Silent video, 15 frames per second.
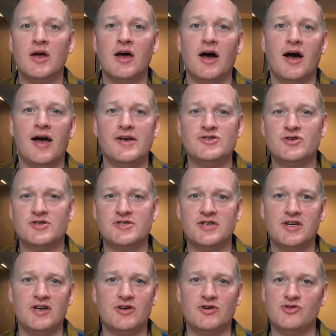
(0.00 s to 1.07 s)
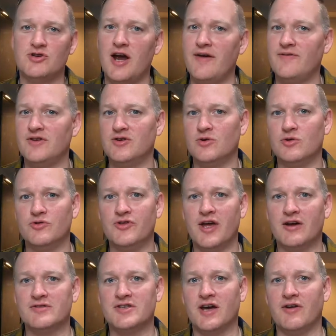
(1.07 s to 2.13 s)
as you can see here, you drive into Old
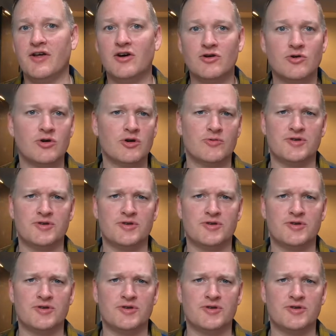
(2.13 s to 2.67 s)
Downtown Elkhorn,